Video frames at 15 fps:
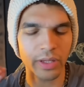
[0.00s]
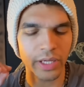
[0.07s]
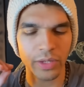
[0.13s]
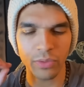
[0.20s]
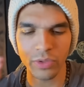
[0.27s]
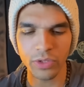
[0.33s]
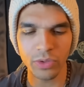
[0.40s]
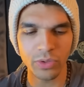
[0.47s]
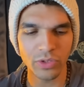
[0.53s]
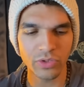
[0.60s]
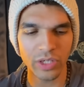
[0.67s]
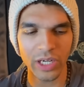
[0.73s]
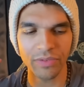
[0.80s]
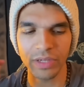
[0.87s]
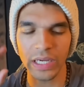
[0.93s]
Like when you were
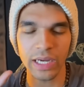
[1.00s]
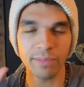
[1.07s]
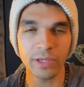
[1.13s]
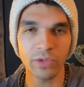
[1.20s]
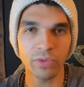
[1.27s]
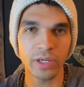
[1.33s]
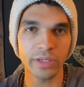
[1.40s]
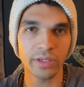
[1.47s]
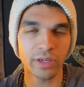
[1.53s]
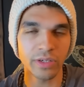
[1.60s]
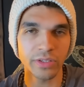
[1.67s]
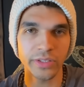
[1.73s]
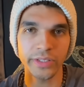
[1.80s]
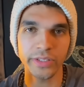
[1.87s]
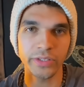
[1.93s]
driving, how many red
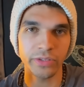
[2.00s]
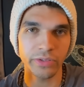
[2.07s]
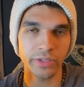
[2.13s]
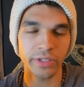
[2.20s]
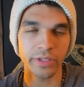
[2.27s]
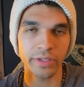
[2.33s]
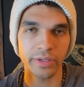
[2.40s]
cars did you see?